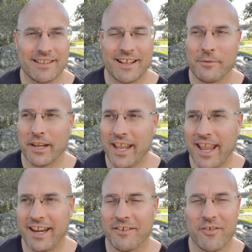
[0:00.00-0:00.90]
that we
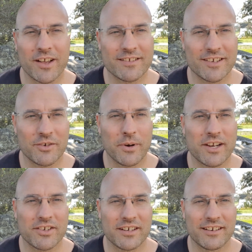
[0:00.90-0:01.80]
can of our
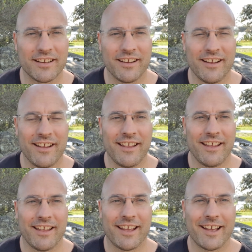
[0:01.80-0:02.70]
situation,
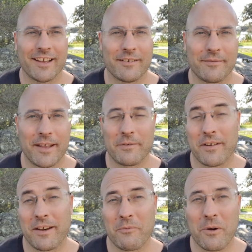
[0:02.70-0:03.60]

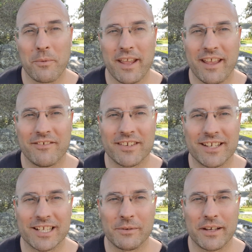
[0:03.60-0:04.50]
and what we have to
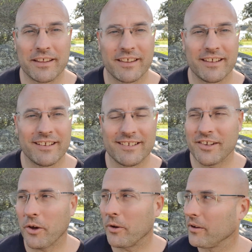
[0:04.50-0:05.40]
deal with.
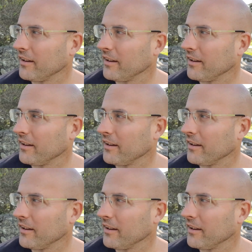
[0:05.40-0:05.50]
So